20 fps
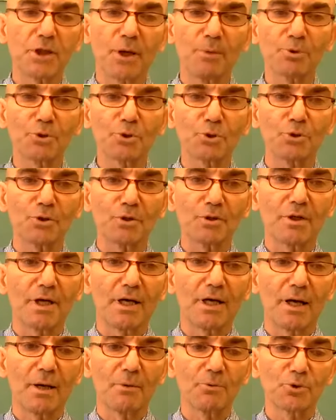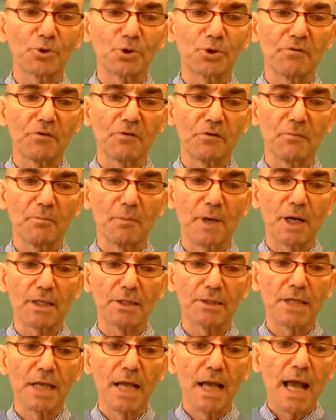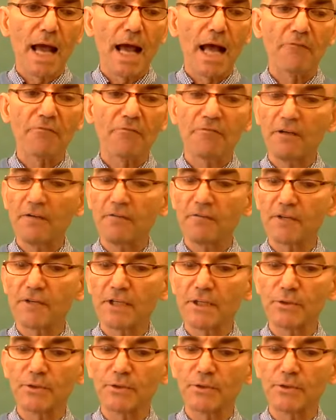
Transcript: I'm sure we will manage. And feel free to